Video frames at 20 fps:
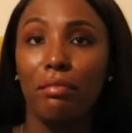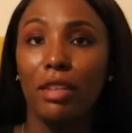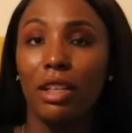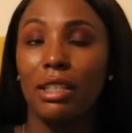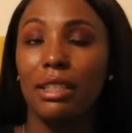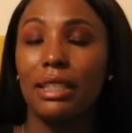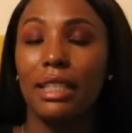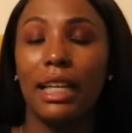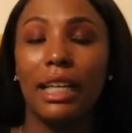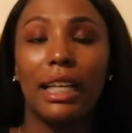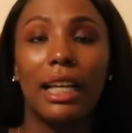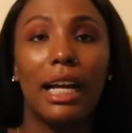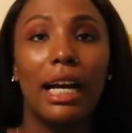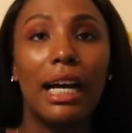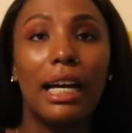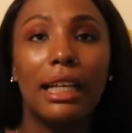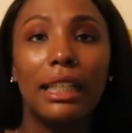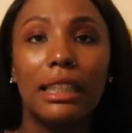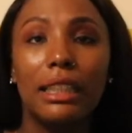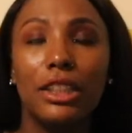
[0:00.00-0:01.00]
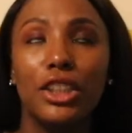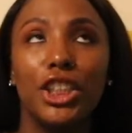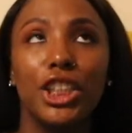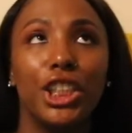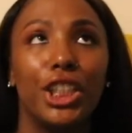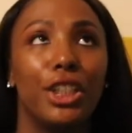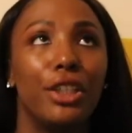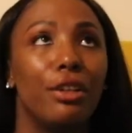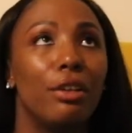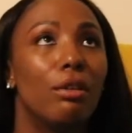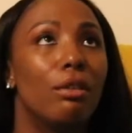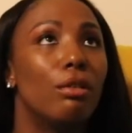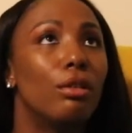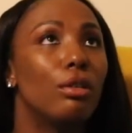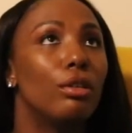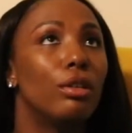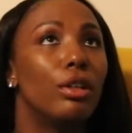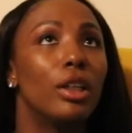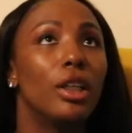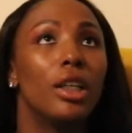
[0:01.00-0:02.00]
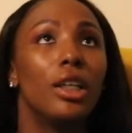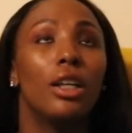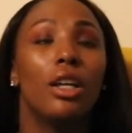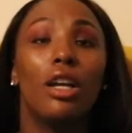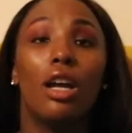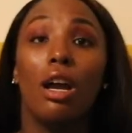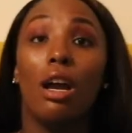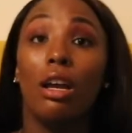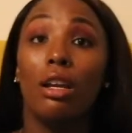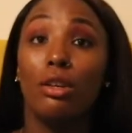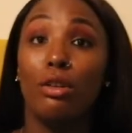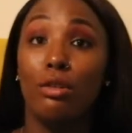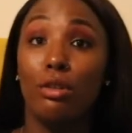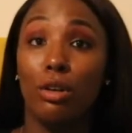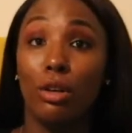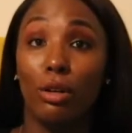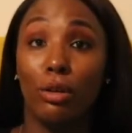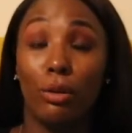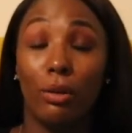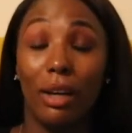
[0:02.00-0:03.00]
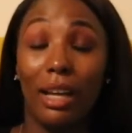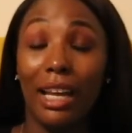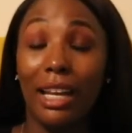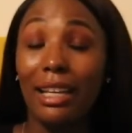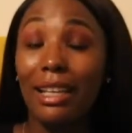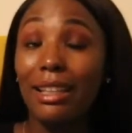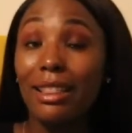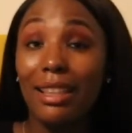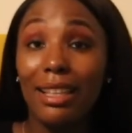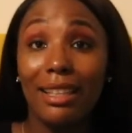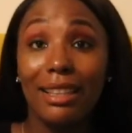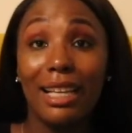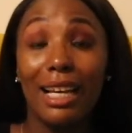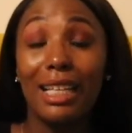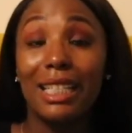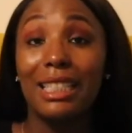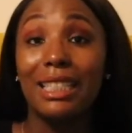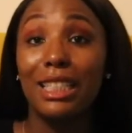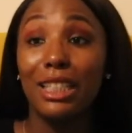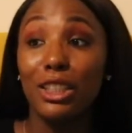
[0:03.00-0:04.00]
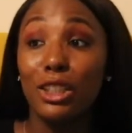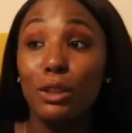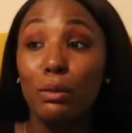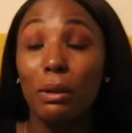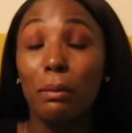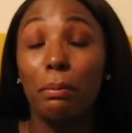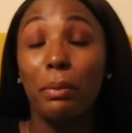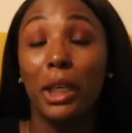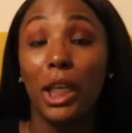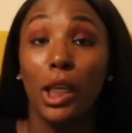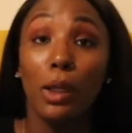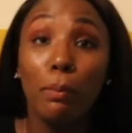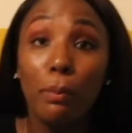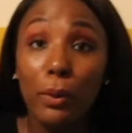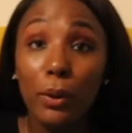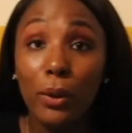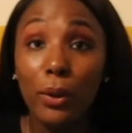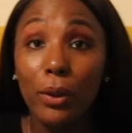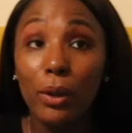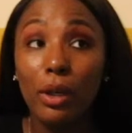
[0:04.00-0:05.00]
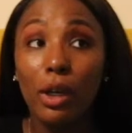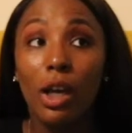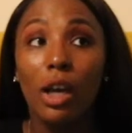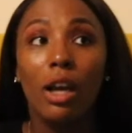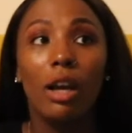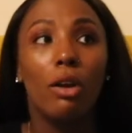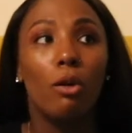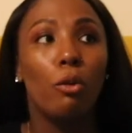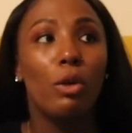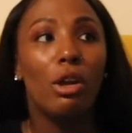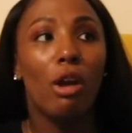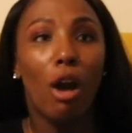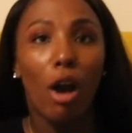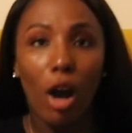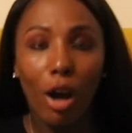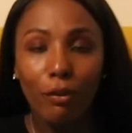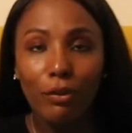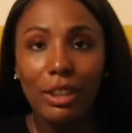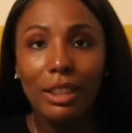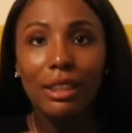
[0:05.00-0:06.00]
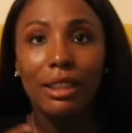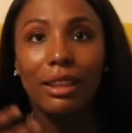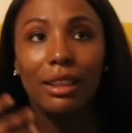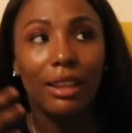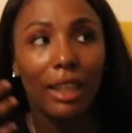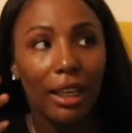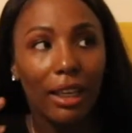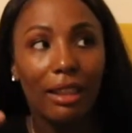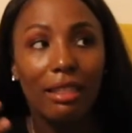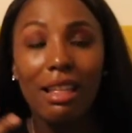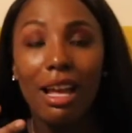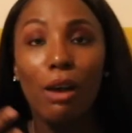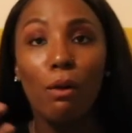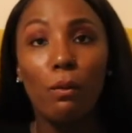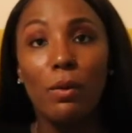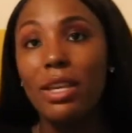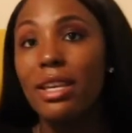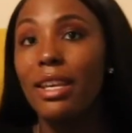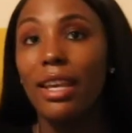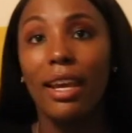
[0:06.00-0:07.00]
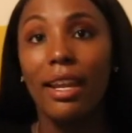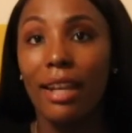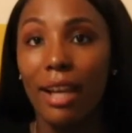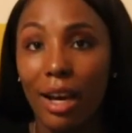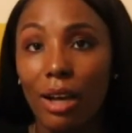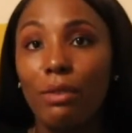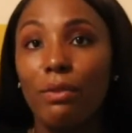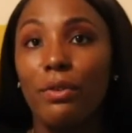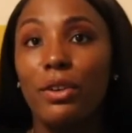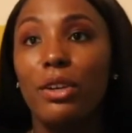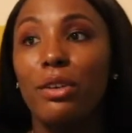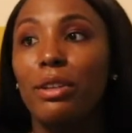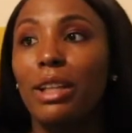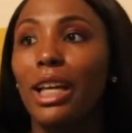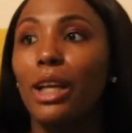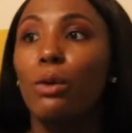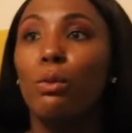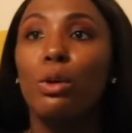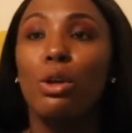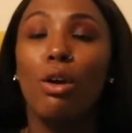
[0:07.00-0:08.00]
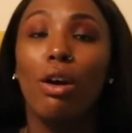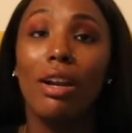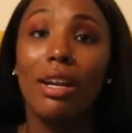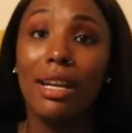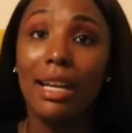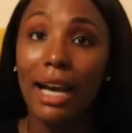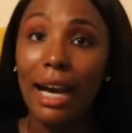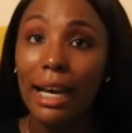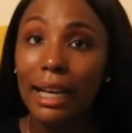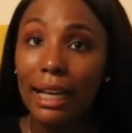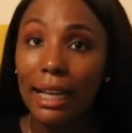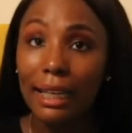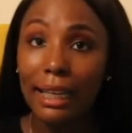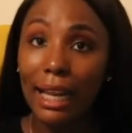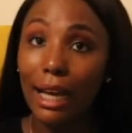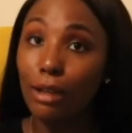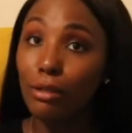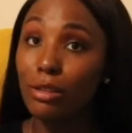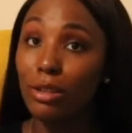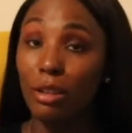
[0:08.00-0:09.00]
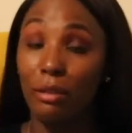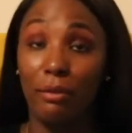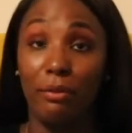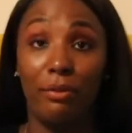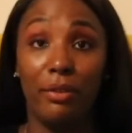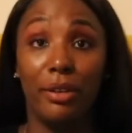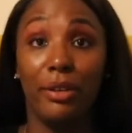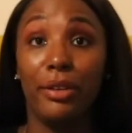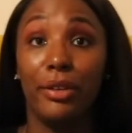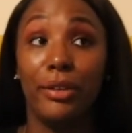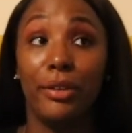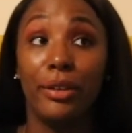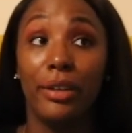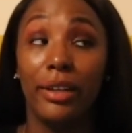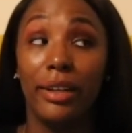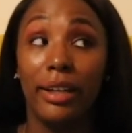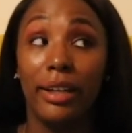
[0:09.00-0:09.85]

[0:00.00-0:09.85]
psychology or, you know, anything that deals with people, we often think that we cannot feel, like we are not allowed to feel.